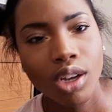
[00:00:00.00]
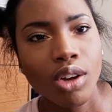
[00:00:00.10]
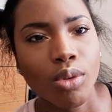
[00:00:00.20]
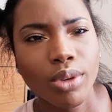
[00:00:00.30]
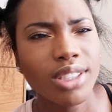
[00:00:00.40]

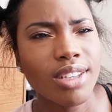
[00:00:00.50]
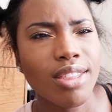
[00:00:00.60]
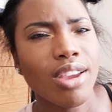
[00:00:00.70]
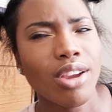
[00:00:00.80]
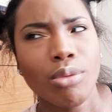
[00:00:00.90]
we sit
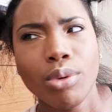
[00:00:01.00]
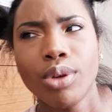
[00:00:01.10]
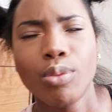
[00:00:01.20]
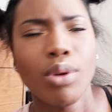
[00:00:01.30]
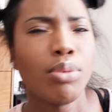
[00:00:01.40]
there and
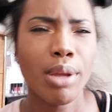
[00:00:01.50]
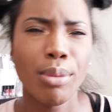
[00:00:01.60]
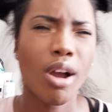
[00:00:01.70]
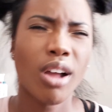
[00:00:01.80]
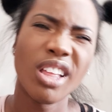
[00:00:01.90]
we blame
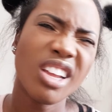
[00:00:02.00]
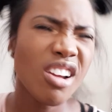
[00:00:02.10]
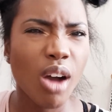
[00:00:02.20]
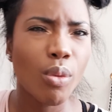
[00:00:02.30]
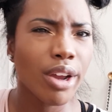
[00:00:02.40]
God, like,
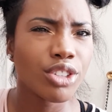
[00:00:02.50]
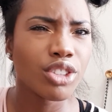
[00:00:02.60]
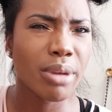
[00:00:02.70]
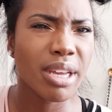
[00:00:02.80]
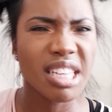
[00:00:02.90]
God, why did
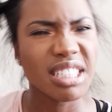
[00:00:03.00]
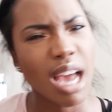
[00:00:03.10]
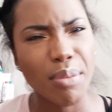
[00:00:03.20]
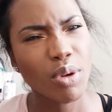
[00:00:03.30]
you make this happen?